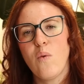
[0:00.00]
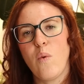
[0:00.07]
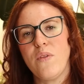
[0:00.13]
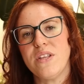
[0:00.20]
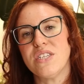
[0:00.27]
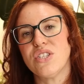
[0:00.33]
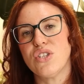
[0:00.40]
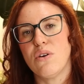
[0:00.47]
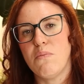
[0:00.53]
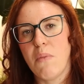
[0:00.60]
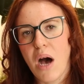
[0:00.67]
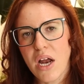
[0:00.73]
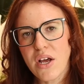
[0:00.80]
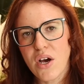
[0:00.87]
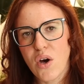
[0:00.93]
when the
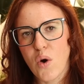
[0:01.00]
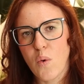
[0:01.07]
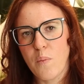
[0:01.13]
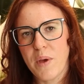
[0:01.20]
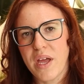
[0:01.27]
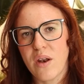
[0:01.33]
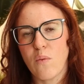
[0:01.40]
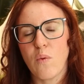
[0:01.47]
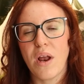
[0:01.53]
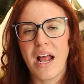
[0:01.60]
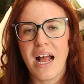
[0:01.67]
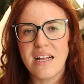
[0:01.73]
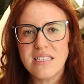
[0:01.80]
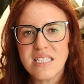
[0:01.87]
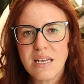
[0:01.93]
stomata open,
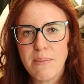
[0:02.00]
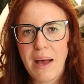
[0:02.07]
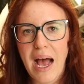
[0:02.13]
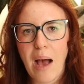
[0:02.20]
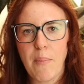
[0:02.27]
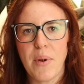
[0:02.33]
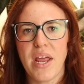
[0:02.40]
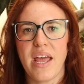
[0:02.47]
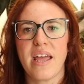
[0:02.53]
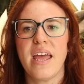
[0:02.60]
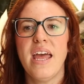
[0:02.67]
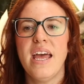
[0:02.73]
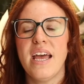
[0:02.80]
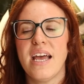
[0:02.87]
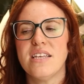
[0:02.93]
what ends up happening
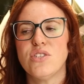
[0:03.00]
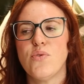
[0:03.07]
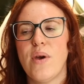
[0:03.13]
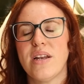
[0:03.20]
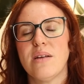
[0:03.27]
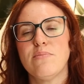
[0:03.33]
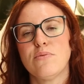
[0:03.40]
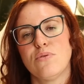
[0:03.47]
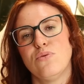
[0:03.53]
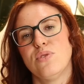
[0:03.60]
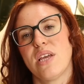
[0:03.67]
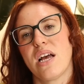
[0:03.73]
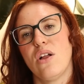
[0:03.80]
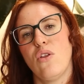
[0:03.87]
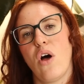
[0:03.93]
is you end up
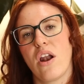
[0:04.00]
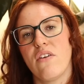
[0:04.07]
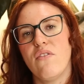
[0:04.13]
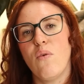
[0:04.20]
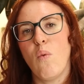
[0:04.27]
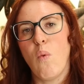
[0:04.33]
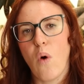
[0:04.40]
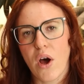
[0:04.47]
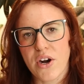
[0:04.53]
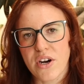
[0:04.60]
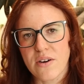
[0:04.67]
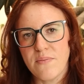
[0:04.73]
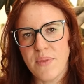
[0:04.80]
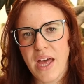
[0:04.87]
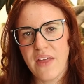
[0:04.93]
losing a lot of water.